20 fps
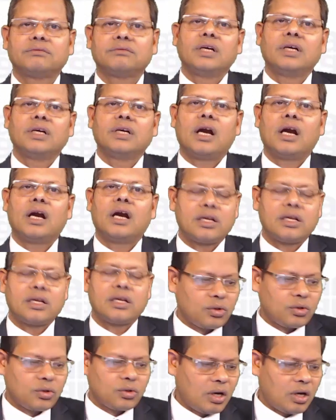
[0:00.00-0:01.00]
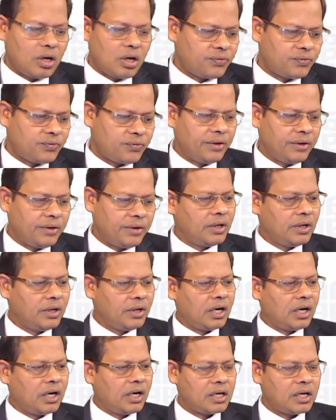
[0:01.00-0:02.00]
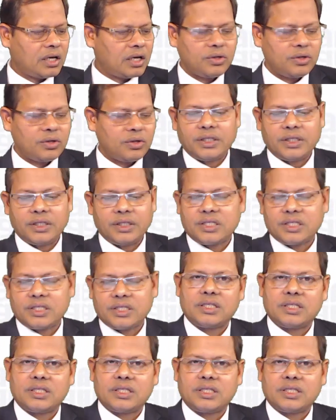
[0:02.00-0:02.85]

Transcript: and also clause 5 and also others.